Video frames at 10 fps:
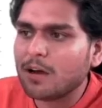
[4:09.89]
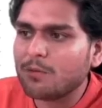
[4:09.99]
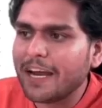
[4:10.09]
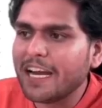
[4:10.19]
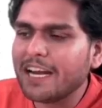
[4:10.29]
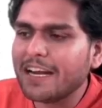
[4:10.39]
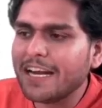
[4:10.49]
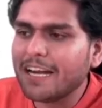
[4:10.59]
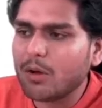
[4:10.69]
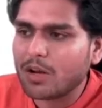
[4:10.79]
a file
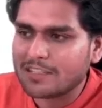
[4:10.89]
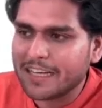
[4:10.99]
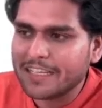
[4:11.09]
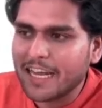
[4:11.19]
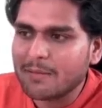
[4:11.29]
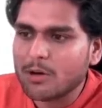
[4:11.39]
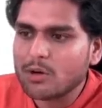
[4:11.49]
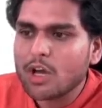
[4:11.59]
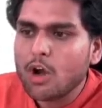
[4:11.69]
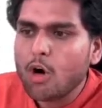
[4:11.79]
read, or a set timeout,